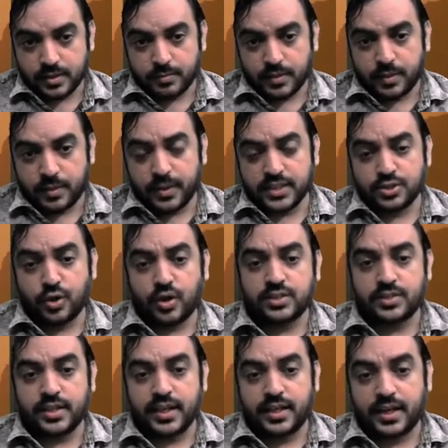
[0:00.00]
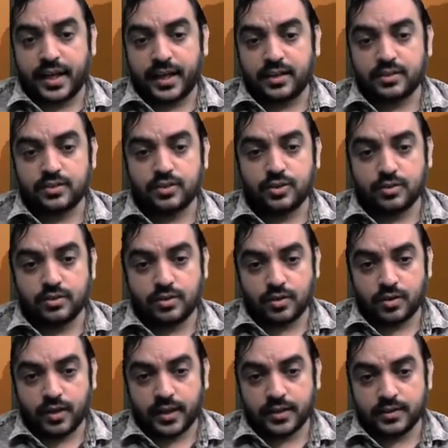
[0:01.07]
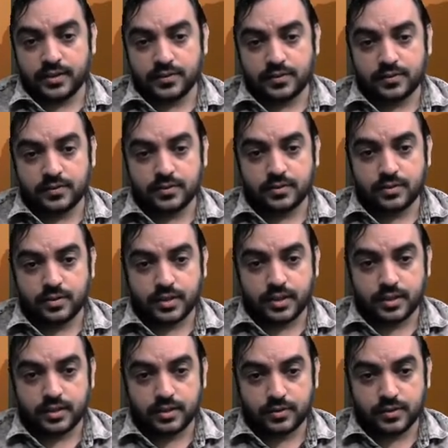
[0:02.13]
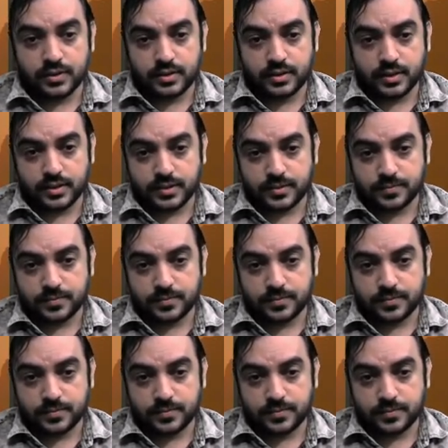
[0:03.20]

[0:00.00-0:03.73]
But please draw straight line. Don't draw like this. Okay, don't think.